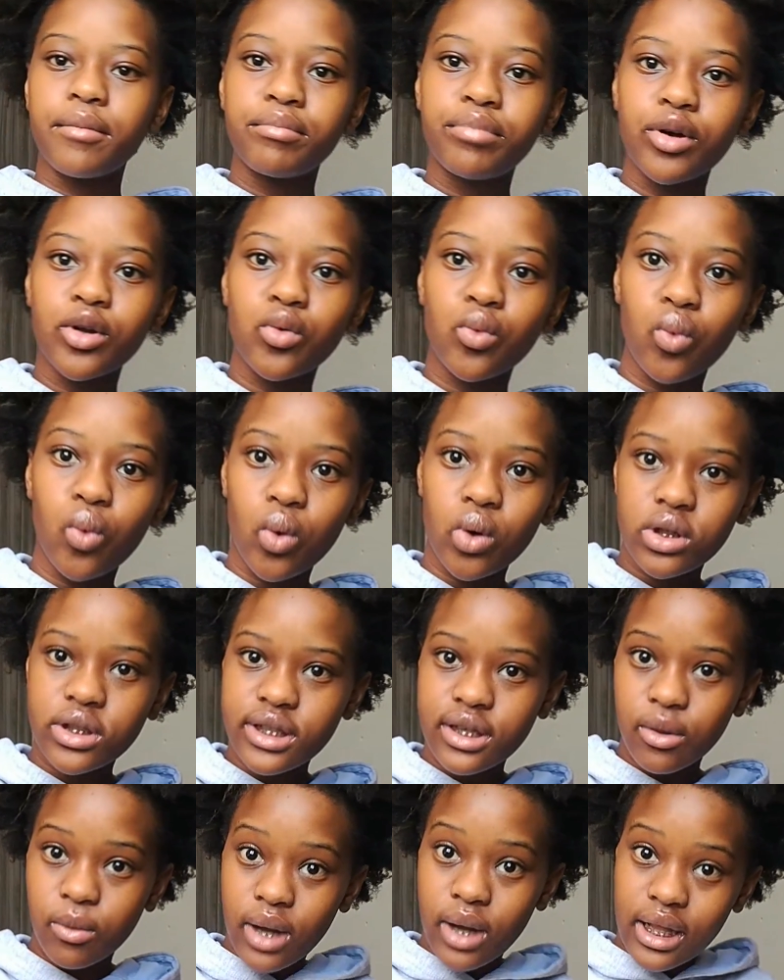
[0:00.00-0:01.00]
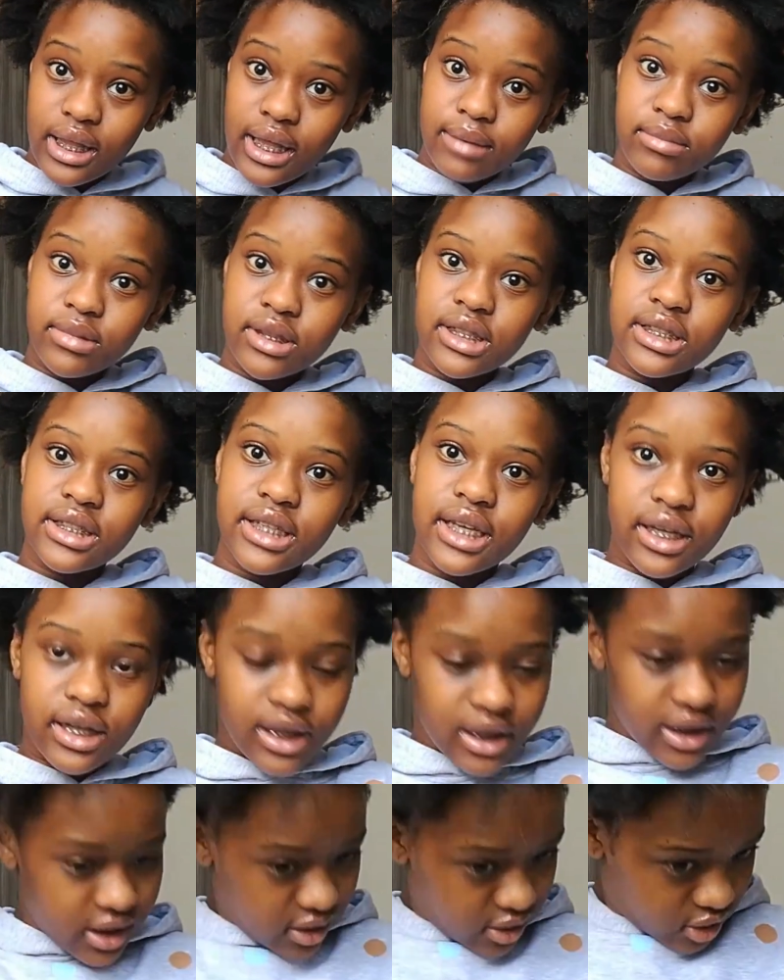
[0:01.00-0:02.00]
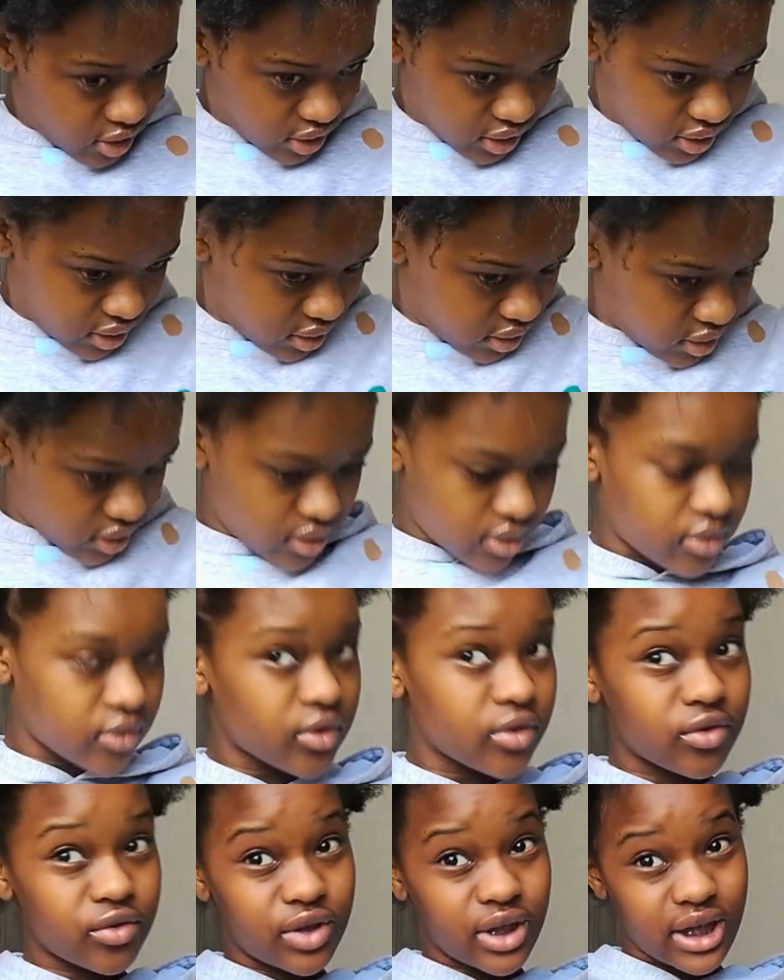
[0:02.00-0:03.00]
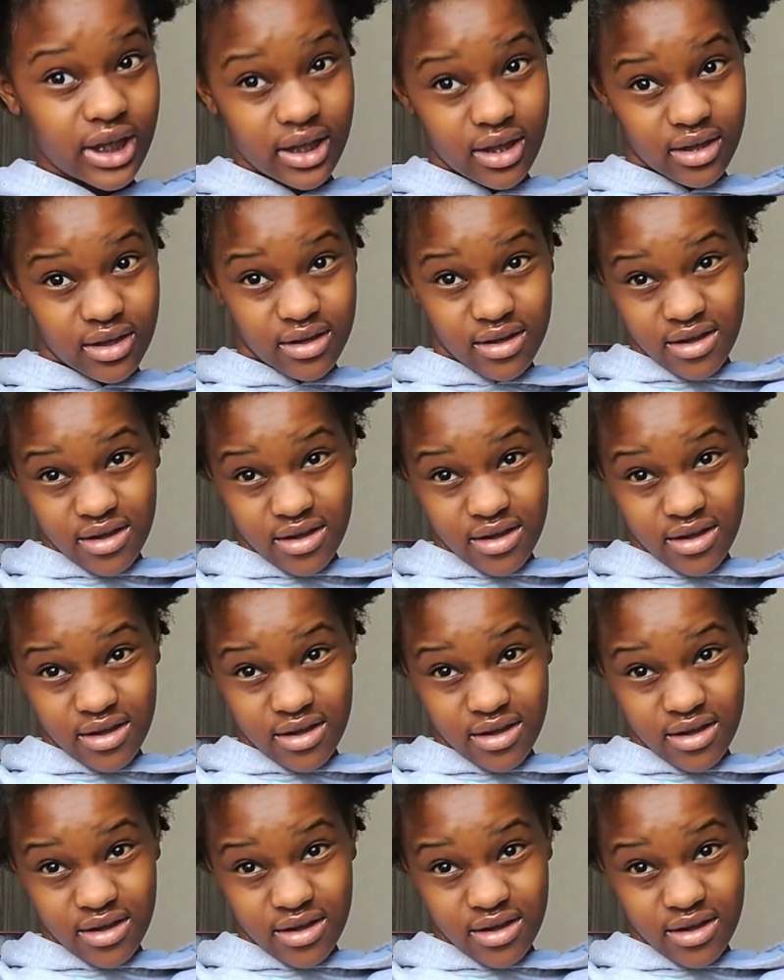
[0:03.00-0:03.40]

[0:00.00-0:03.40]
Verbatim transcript: put water while I'm detangling it because it's really